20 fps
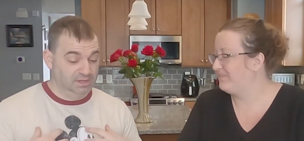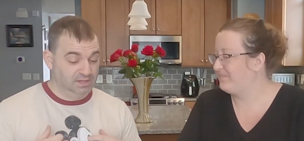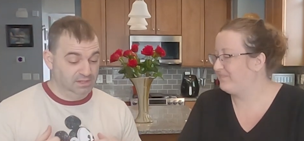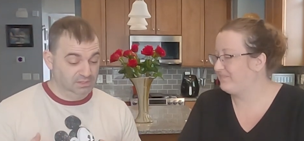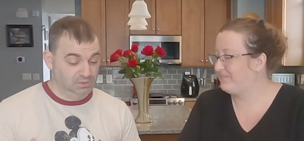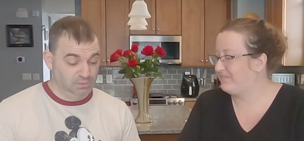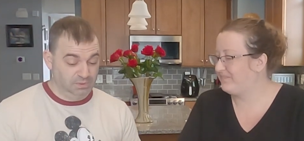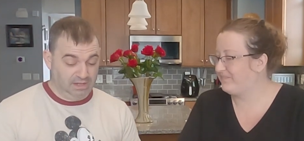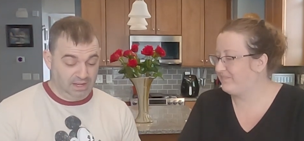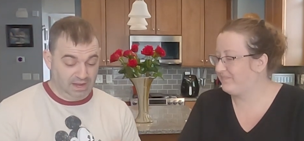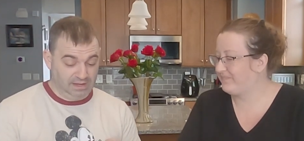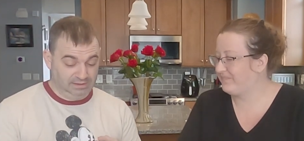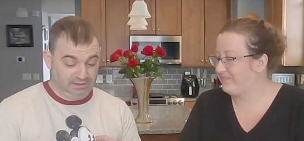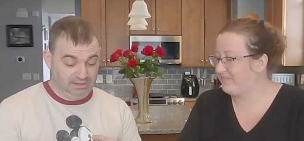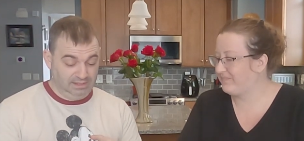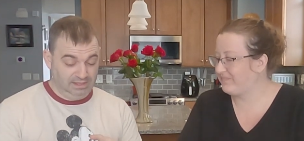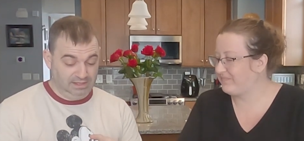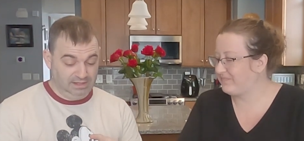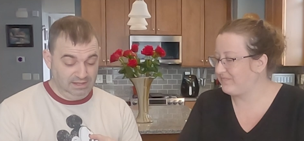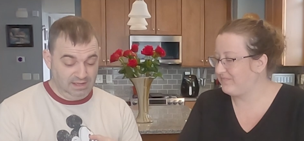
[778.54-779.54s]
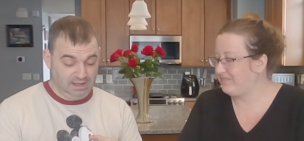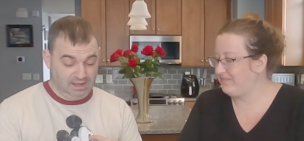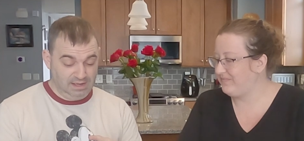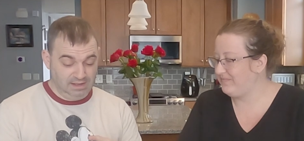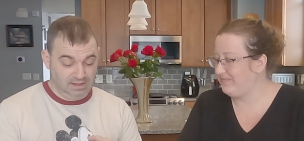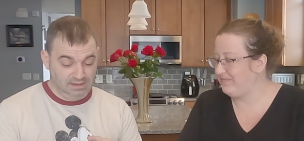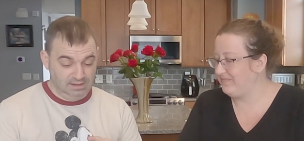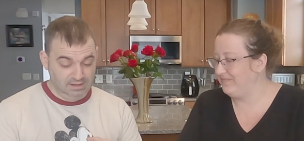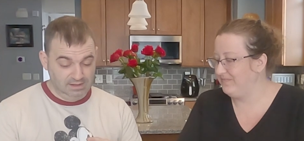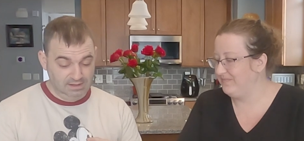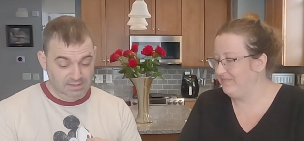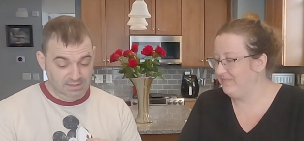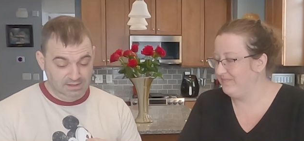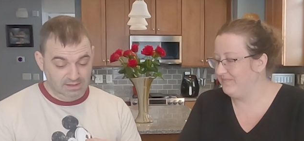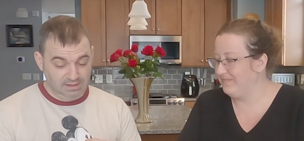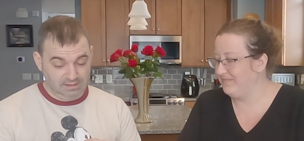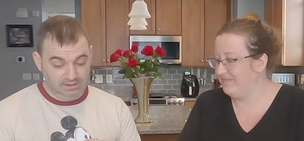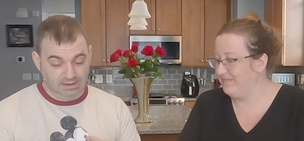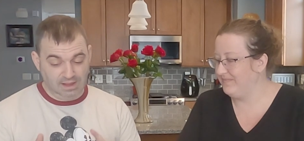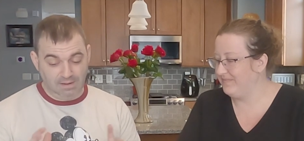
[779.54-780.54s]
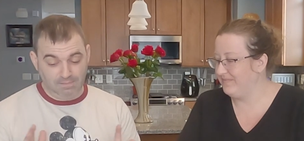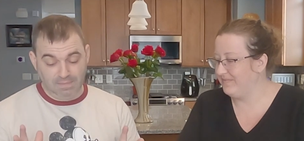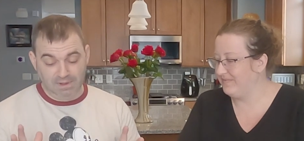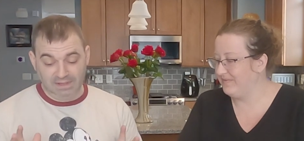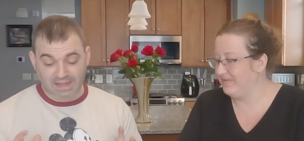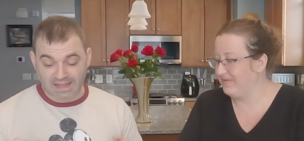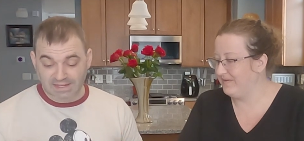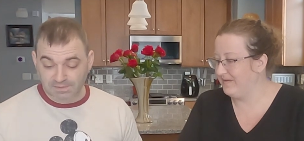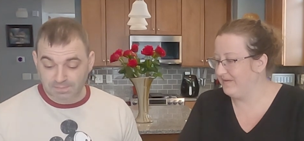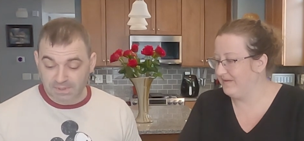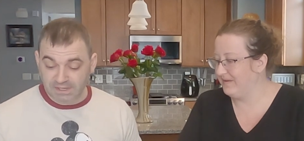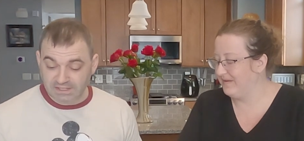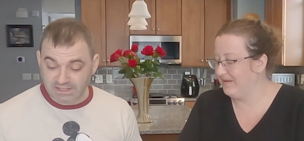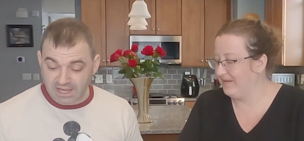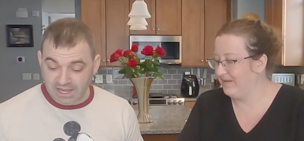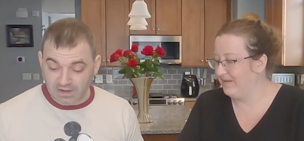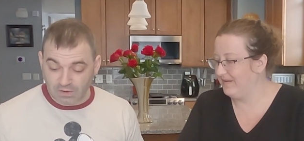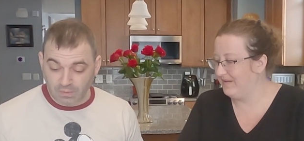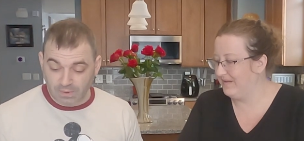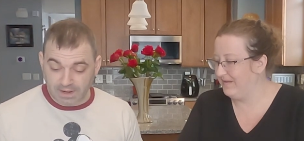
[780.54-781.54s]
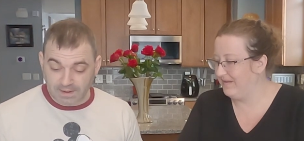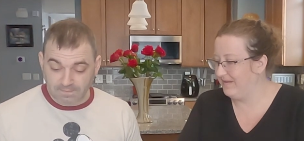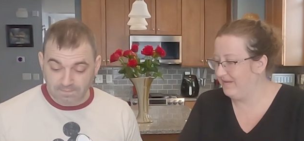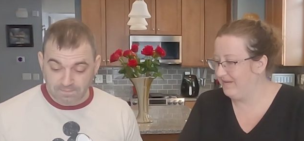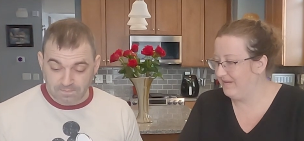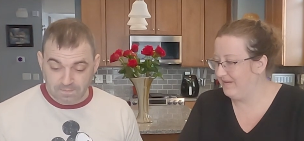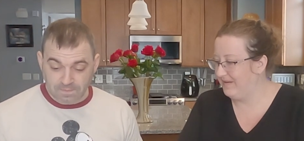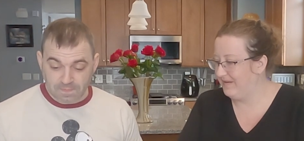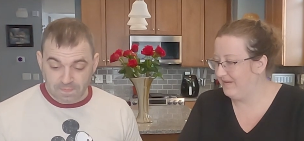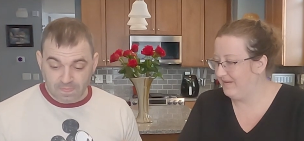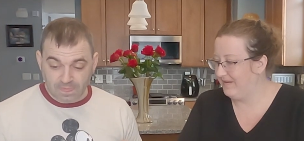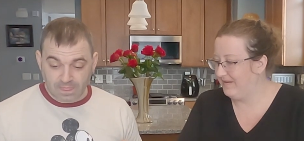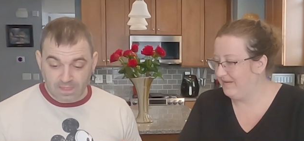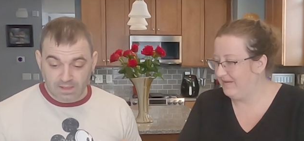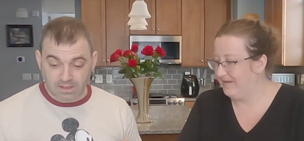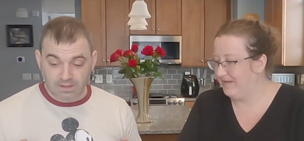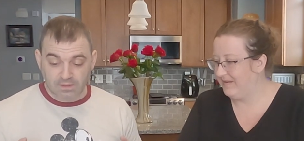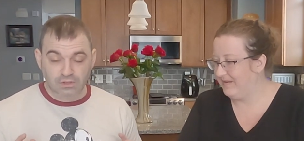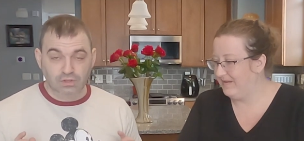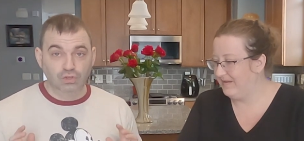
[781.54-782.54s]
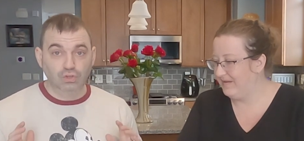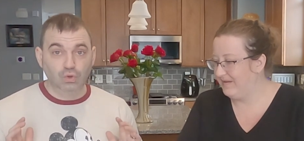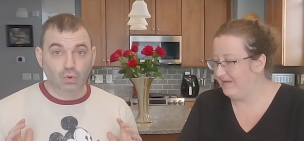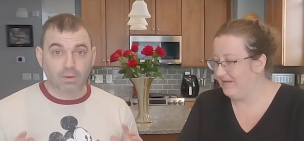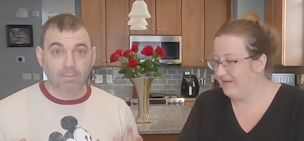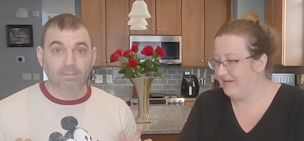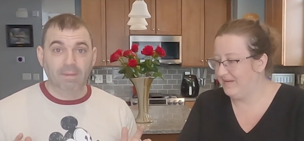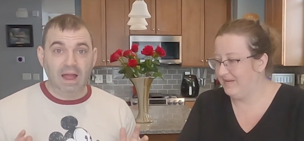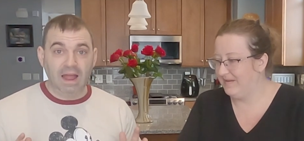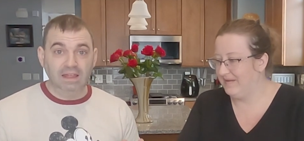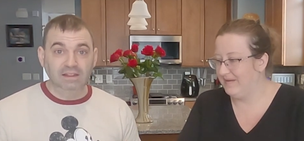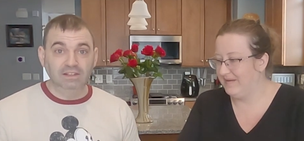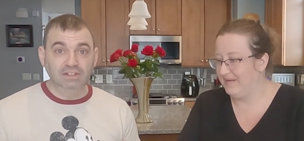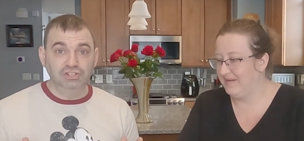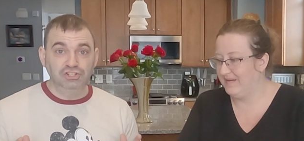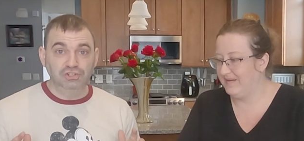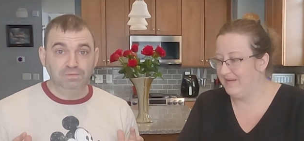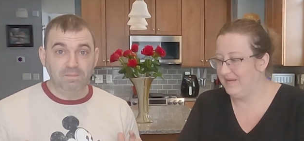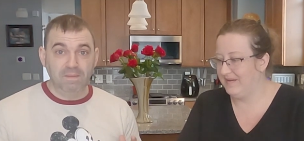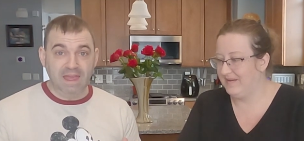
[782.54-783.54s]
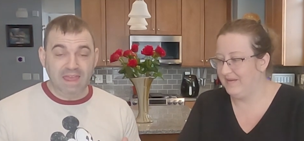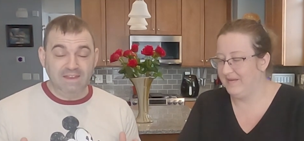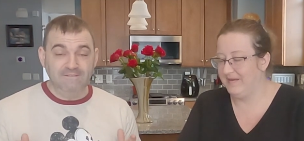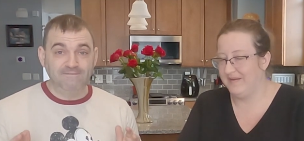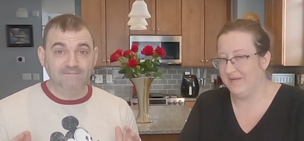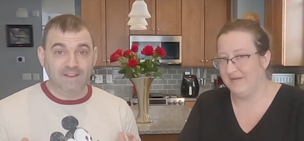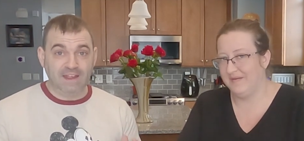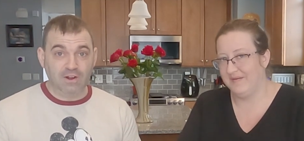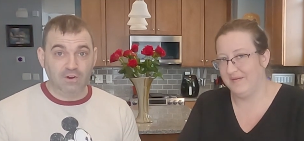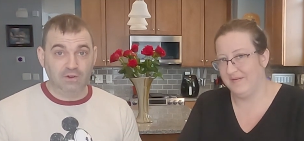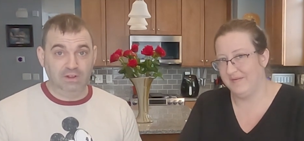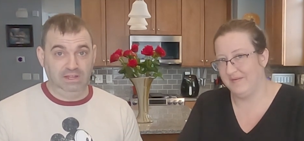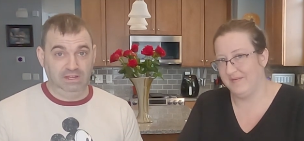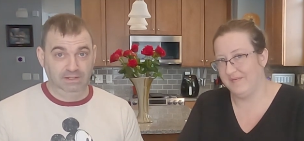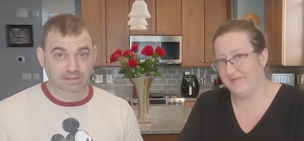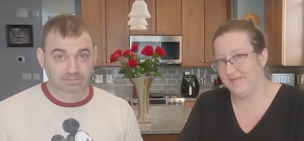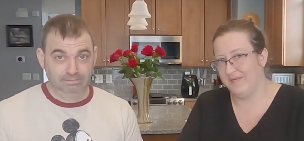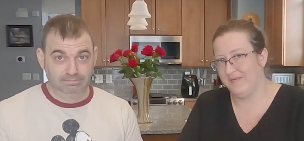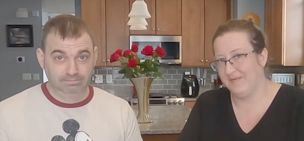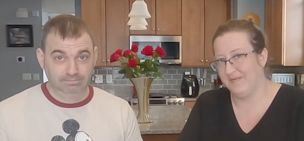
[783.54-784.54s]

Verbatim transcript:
Speaker 1: because we got the uh, yeah my last big takeaway. Your mileage may vary.